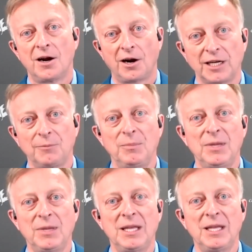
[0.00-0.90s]
our
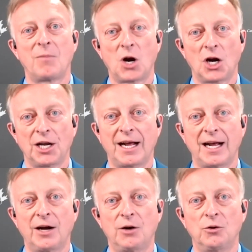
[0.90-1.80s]
chickpea
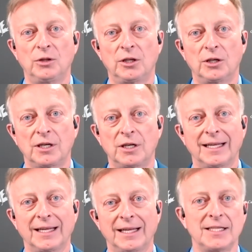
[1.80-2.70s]
market outlook
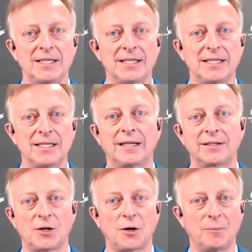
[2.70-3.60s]
analysis as
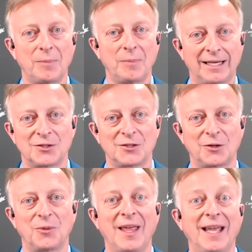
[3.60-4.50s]
well as our
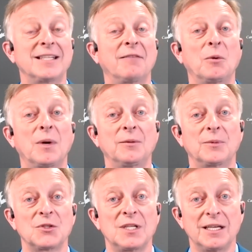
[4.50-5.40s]
panelists. So thanks,
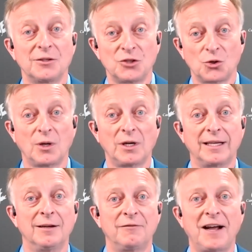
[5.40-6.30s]
everyone, and we'll see you
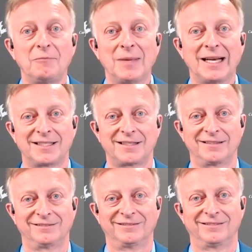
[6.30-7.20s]
shortly. 5
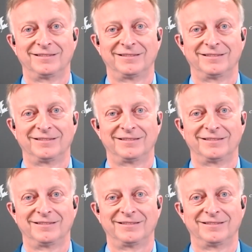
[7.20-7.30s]
minutes.